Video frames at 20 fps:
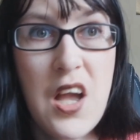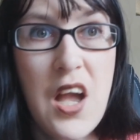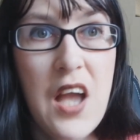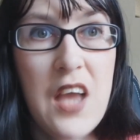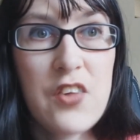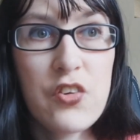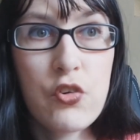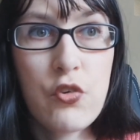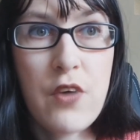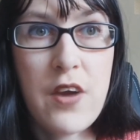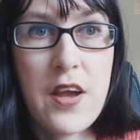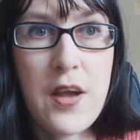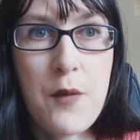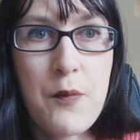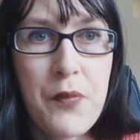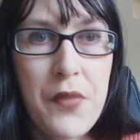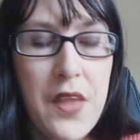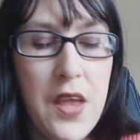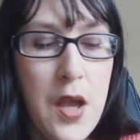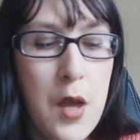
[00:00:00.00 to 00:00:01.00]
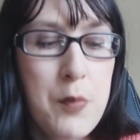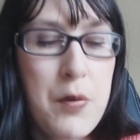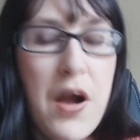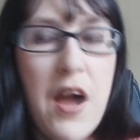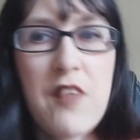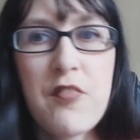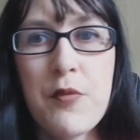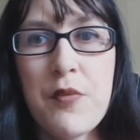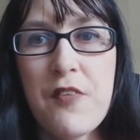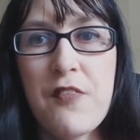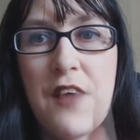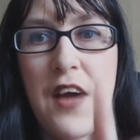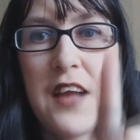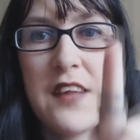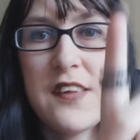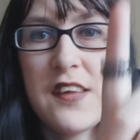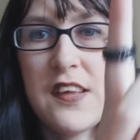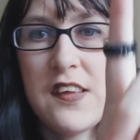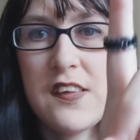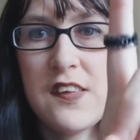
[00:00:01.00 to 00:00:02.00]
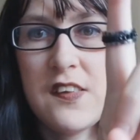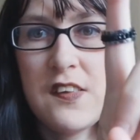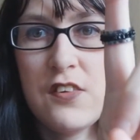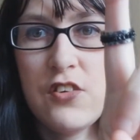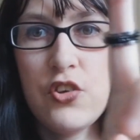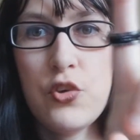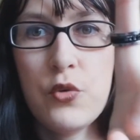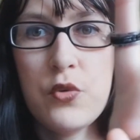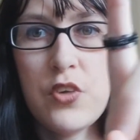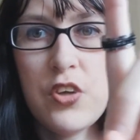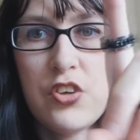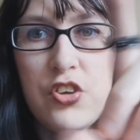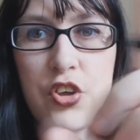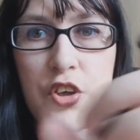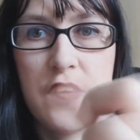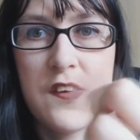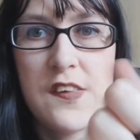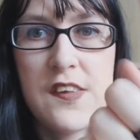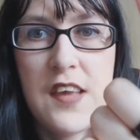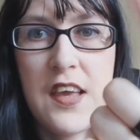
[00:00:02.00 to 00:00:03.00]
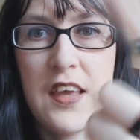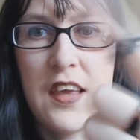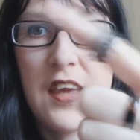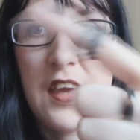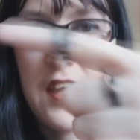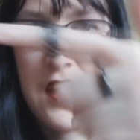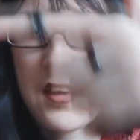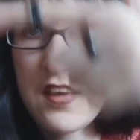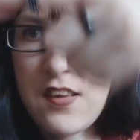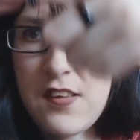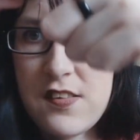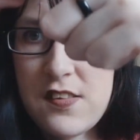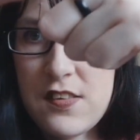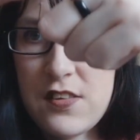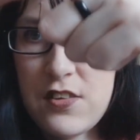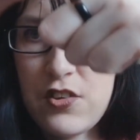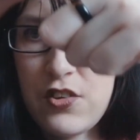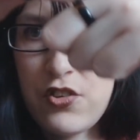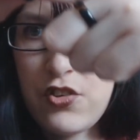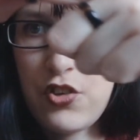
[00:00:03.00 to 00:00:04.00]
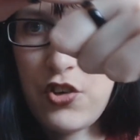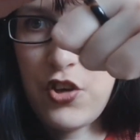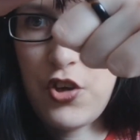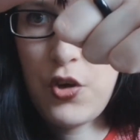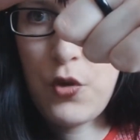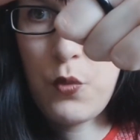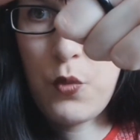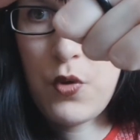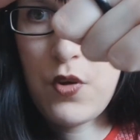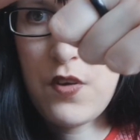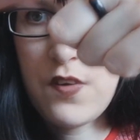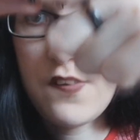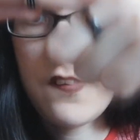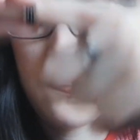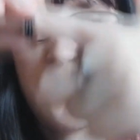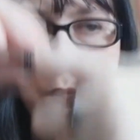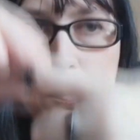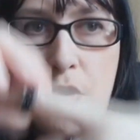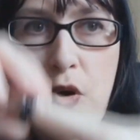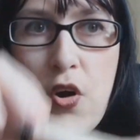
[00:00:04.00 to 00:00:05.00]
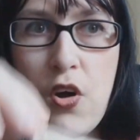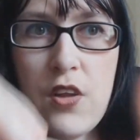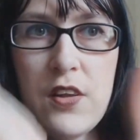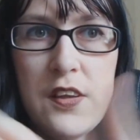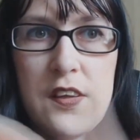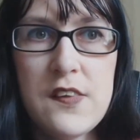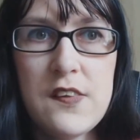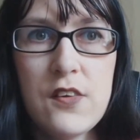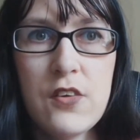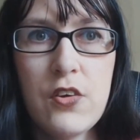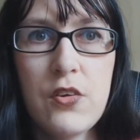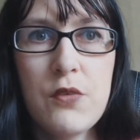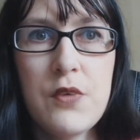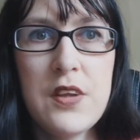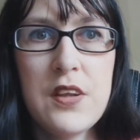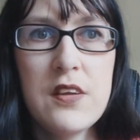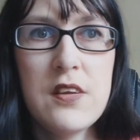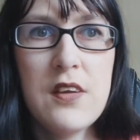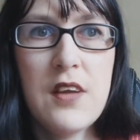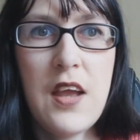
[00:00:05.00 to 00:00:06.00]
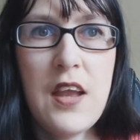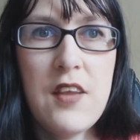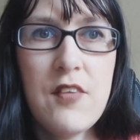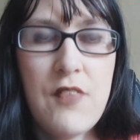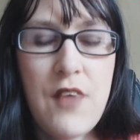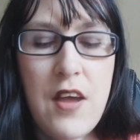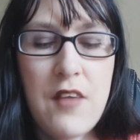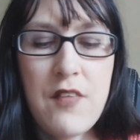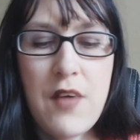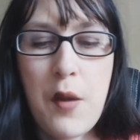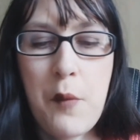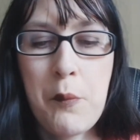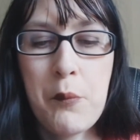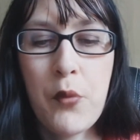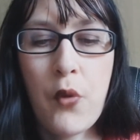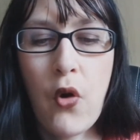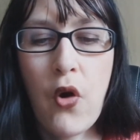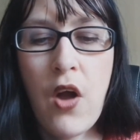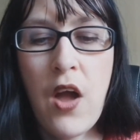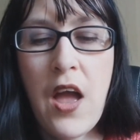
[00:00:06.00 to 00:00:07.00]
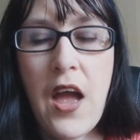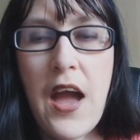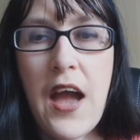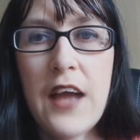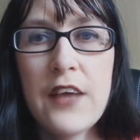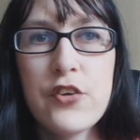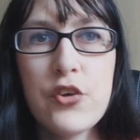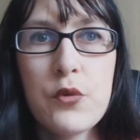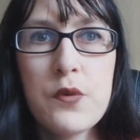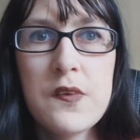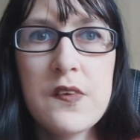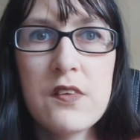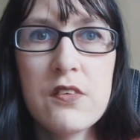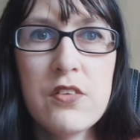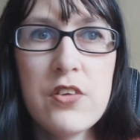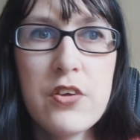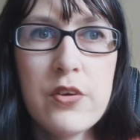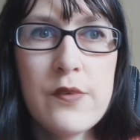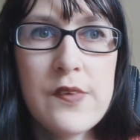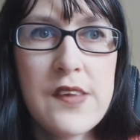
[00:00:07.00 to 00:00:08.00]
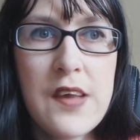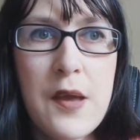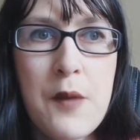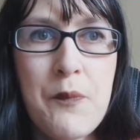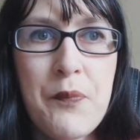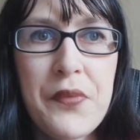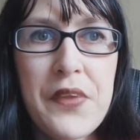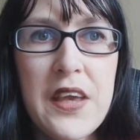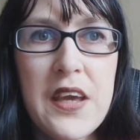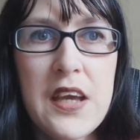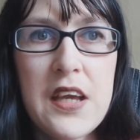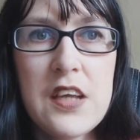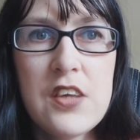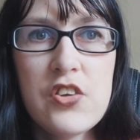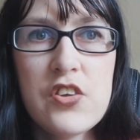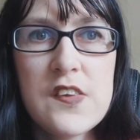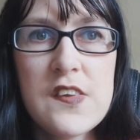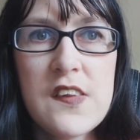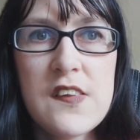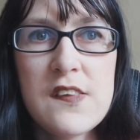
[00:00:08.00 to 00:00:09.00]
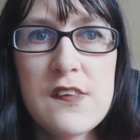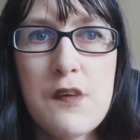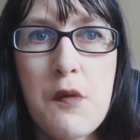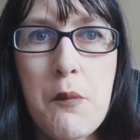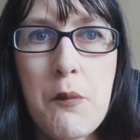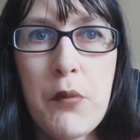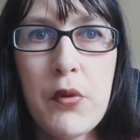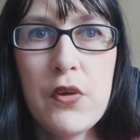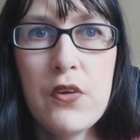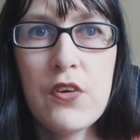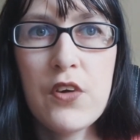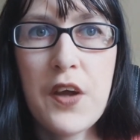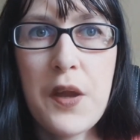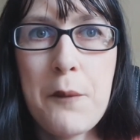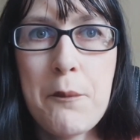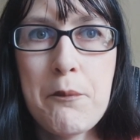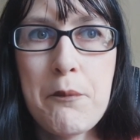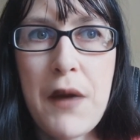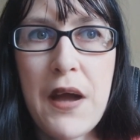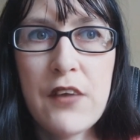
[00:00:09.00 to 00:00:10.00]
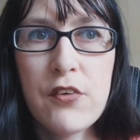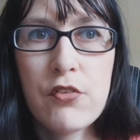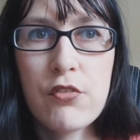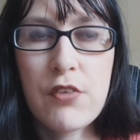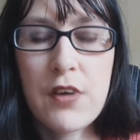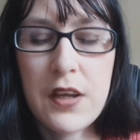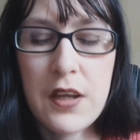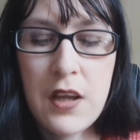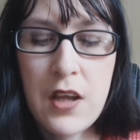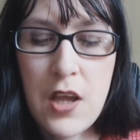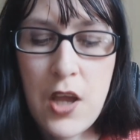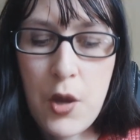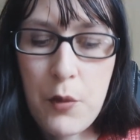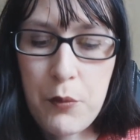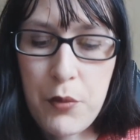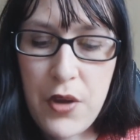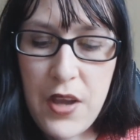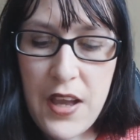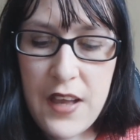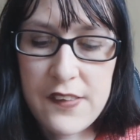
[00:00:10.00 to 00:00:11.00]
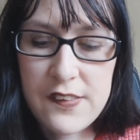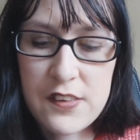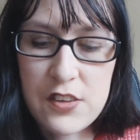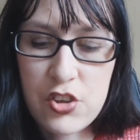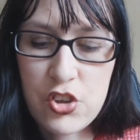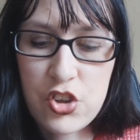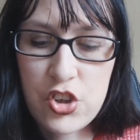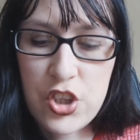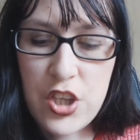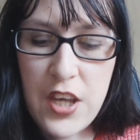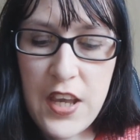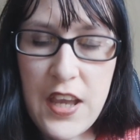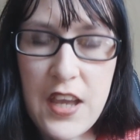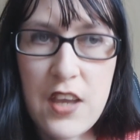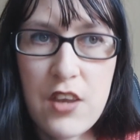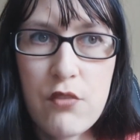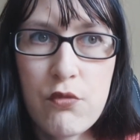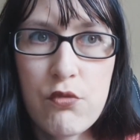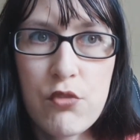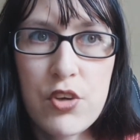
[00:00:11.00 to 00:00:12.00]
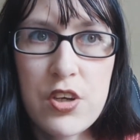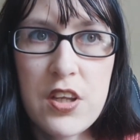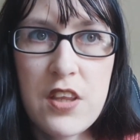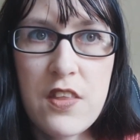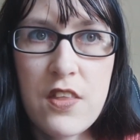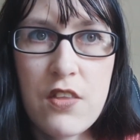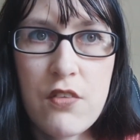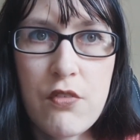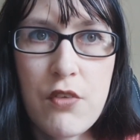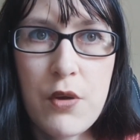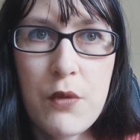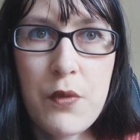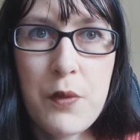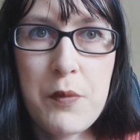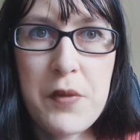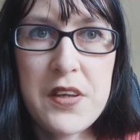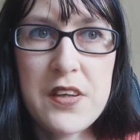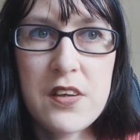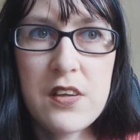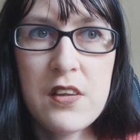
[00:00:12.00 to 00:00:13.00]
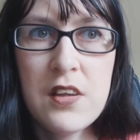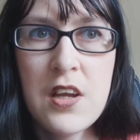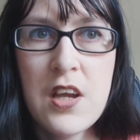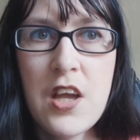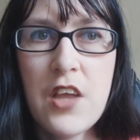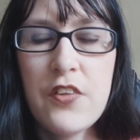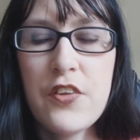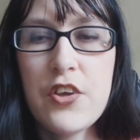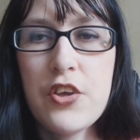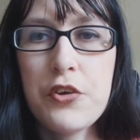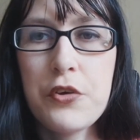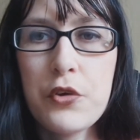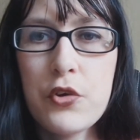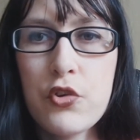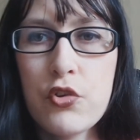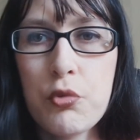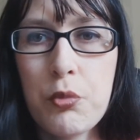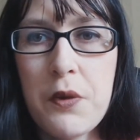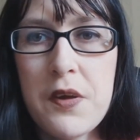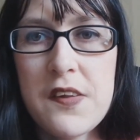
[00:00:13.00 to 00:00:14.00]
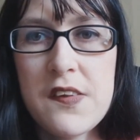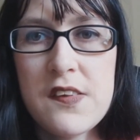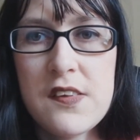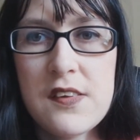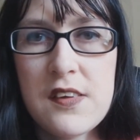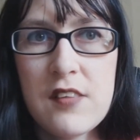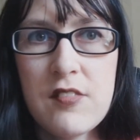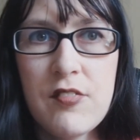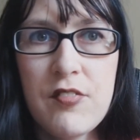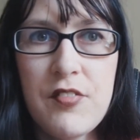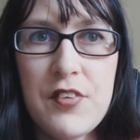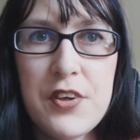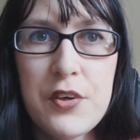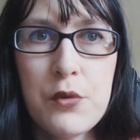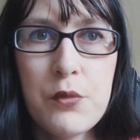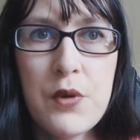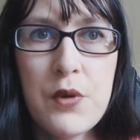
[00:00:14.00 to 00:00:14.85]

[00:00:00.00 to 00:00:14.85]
It's great, apart from the fact it's, as you can see, it is too small. It's not going any further, but I do still use it. It's just a simple looking band ring, but it has this chain running through the middle that you can twist and fiddle